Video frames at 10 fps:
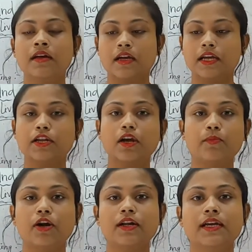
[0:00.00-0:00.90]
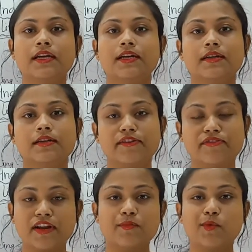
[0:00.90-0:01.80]
in your body
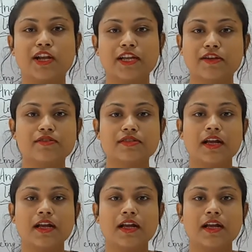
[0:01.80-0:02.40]
different molecules